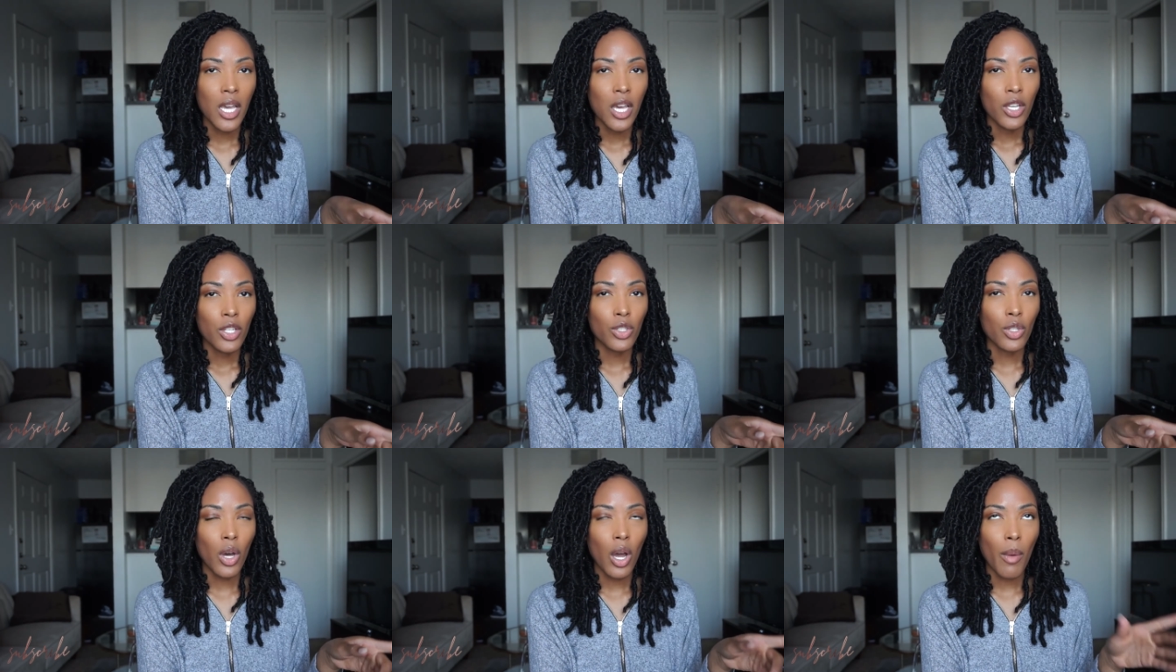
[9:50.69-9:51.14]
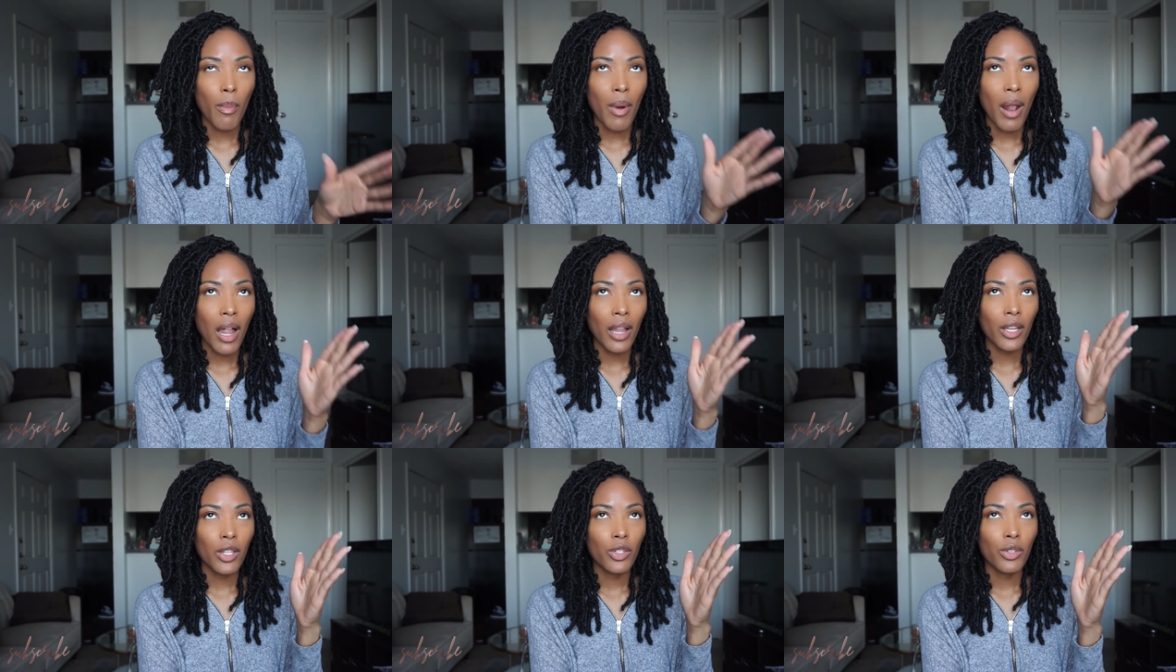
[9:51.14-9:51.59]
So I'll
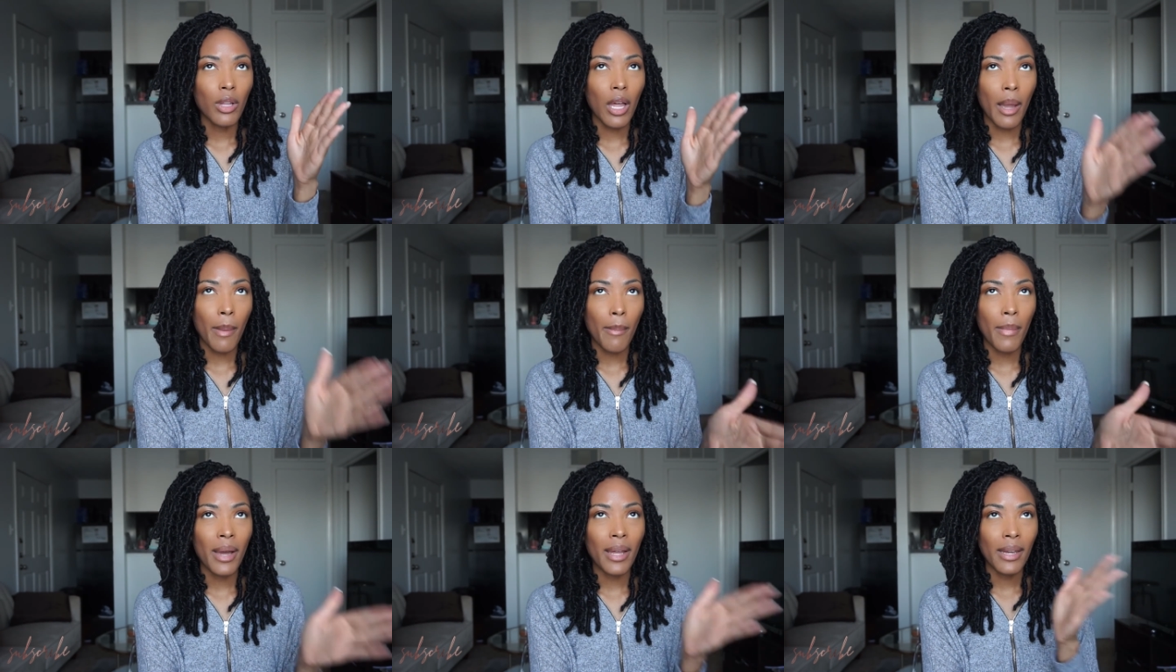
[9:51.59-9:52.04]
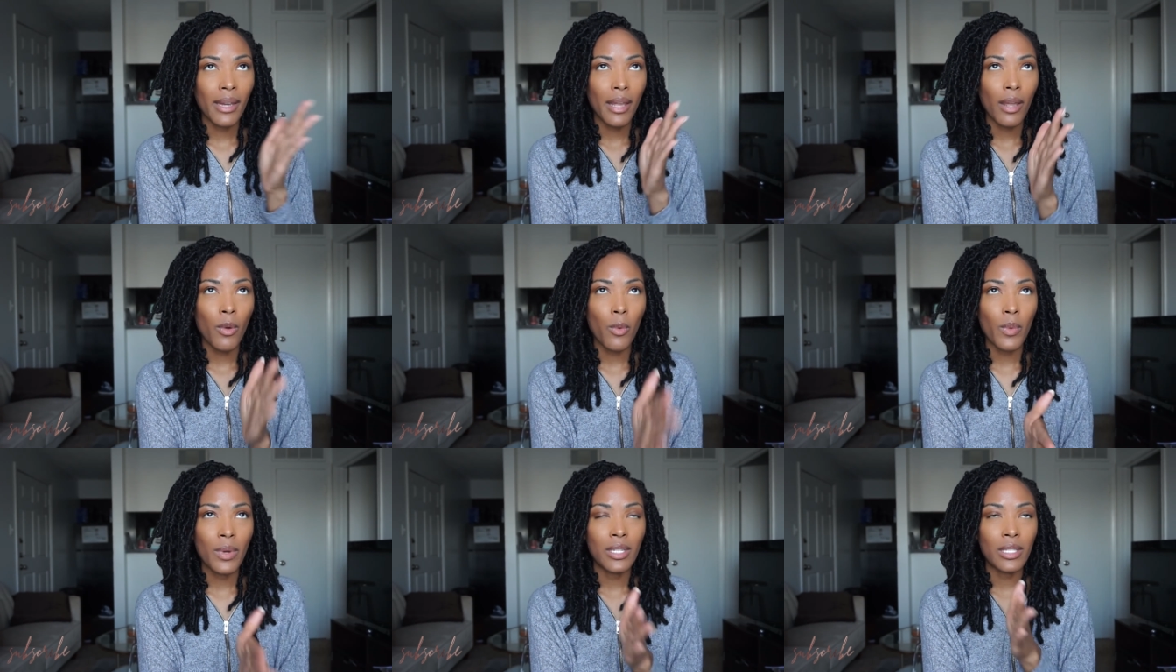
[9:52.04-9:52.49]
probably do like Monday,
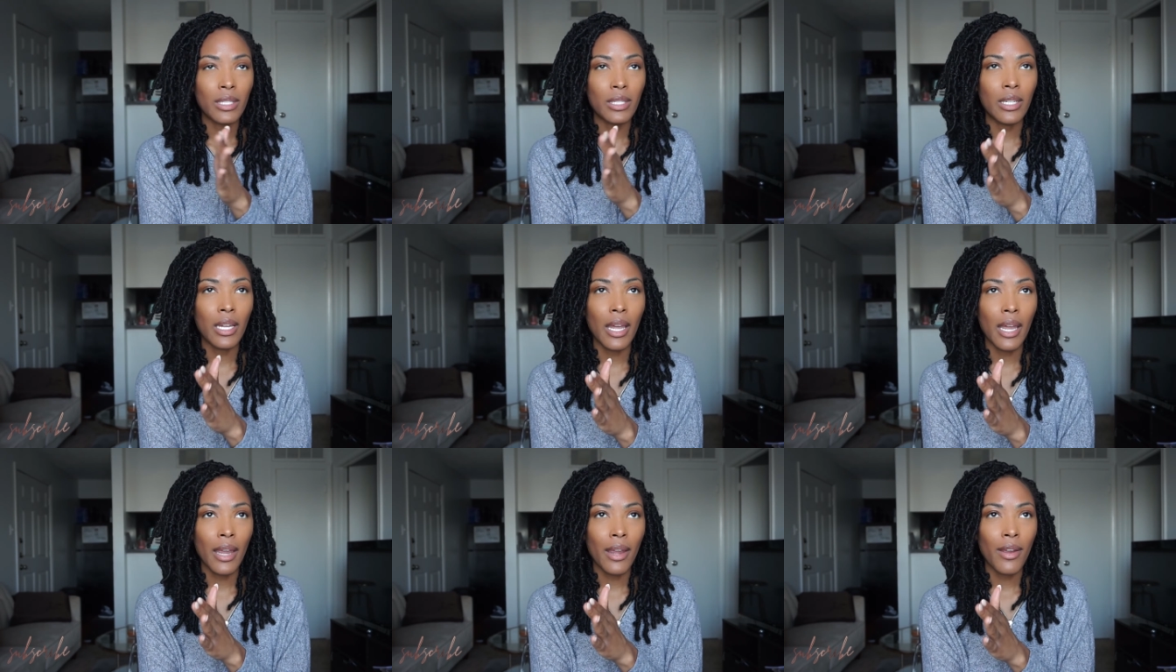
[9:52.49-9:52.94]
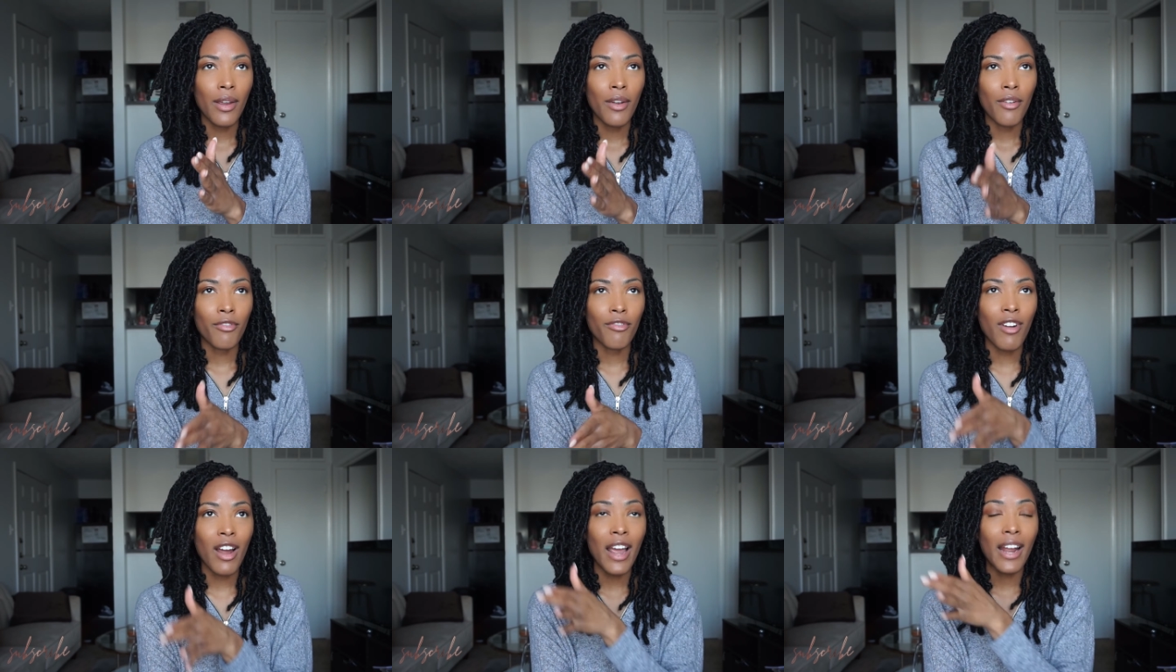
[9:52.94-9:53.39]
Wednesday,
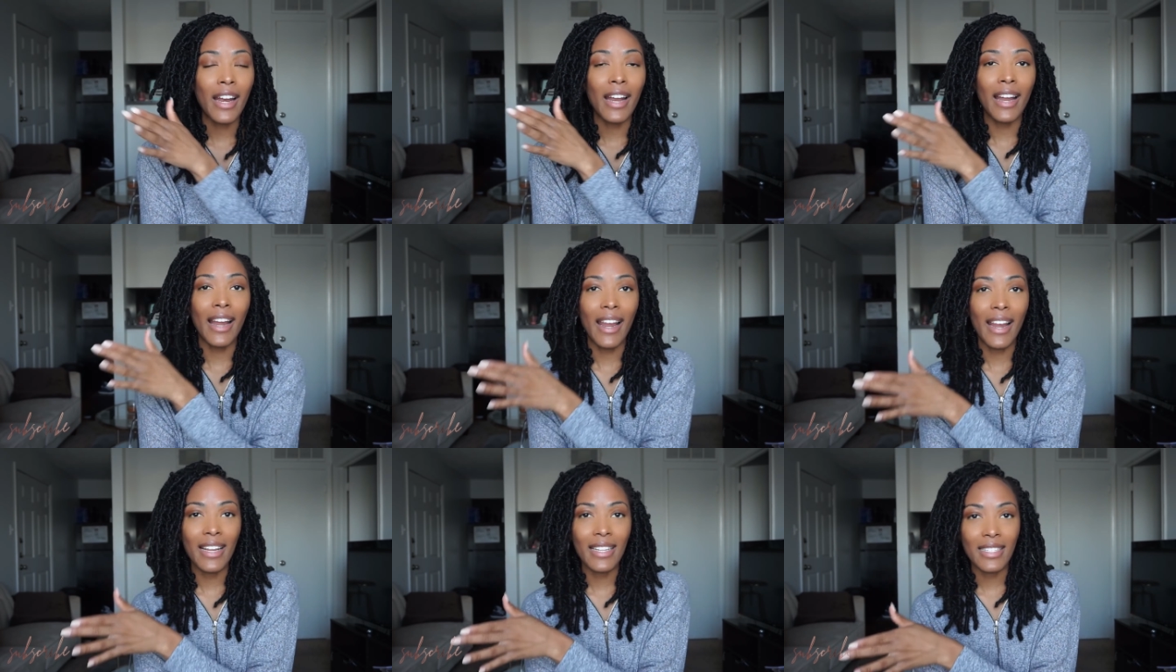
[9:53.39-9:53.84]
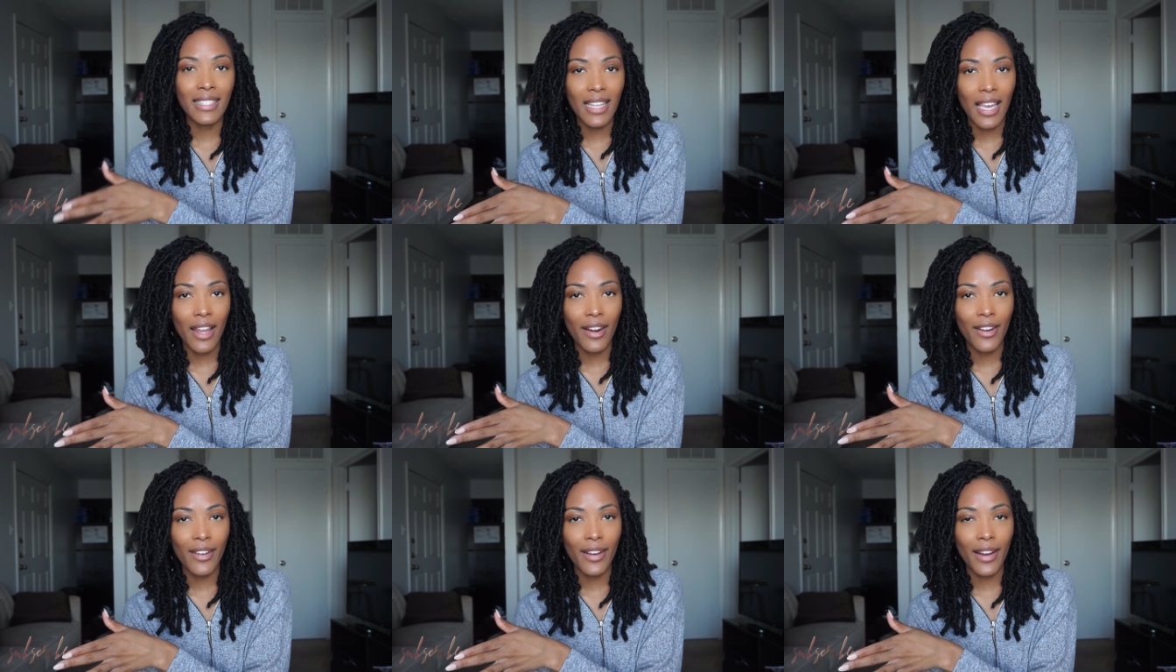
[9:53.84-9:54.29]
Friday, and
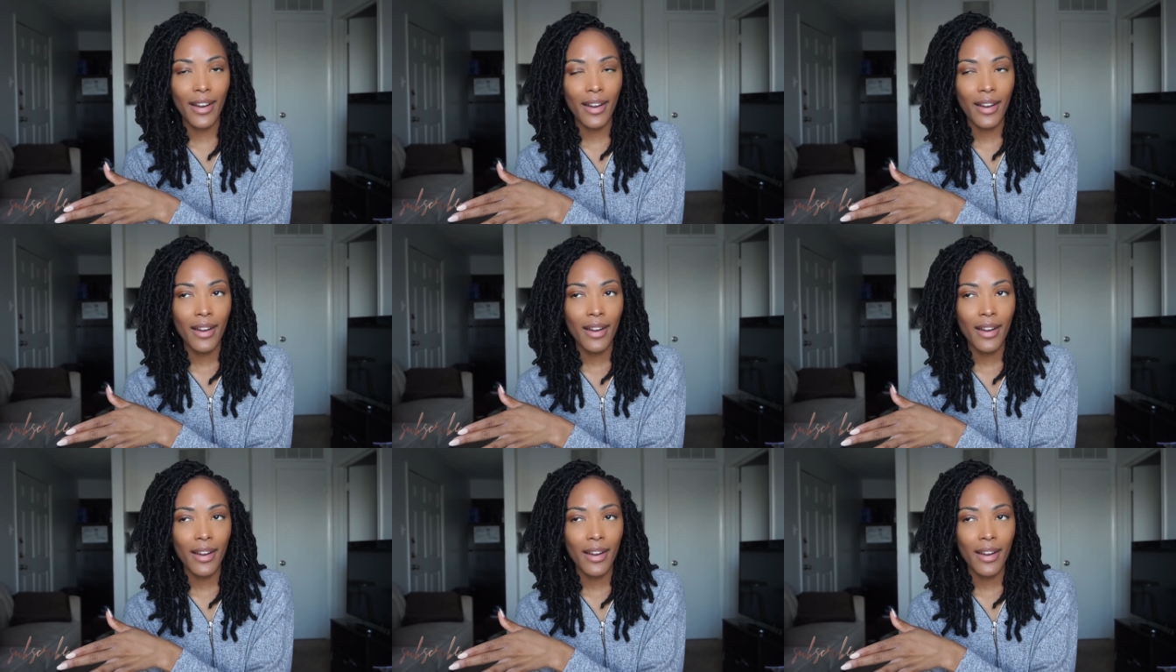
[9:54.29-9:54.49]
Saturday.